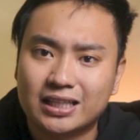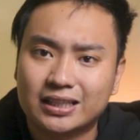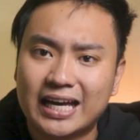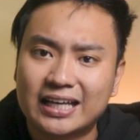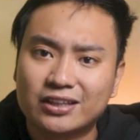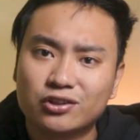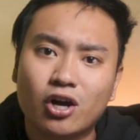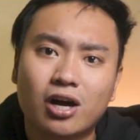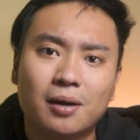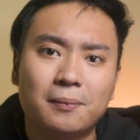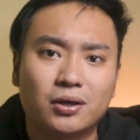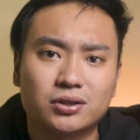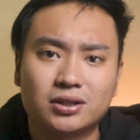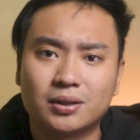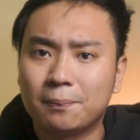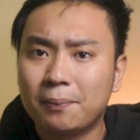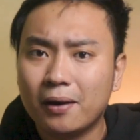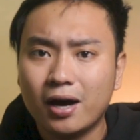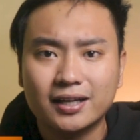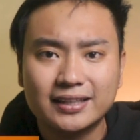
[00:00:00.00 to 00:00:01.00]
that I talk about the
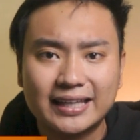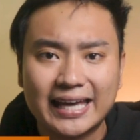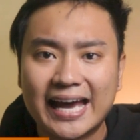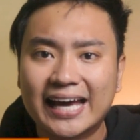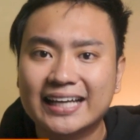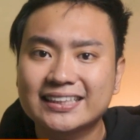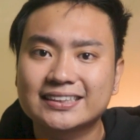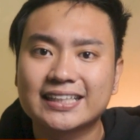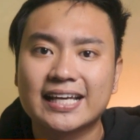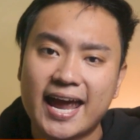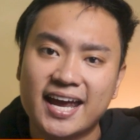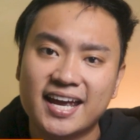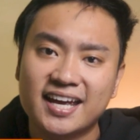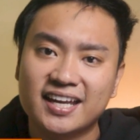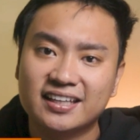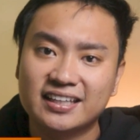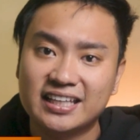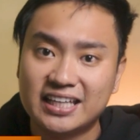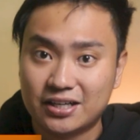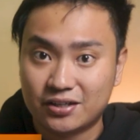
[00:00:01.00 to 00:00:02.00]
podcast
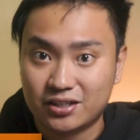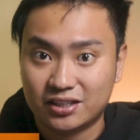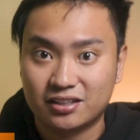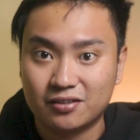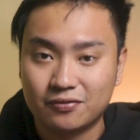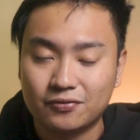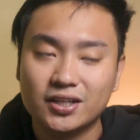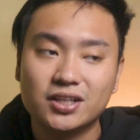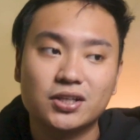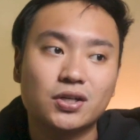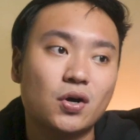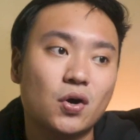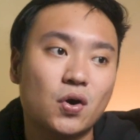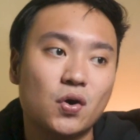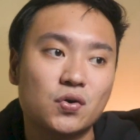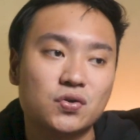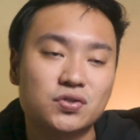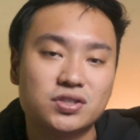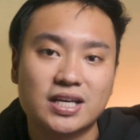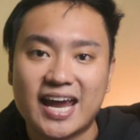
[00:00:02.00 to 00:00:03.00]
and here in the
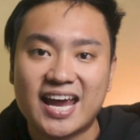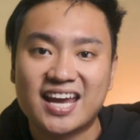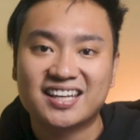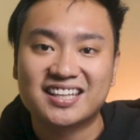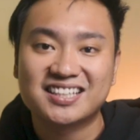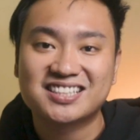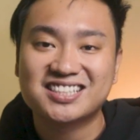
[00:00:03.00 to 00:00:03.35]
videos. And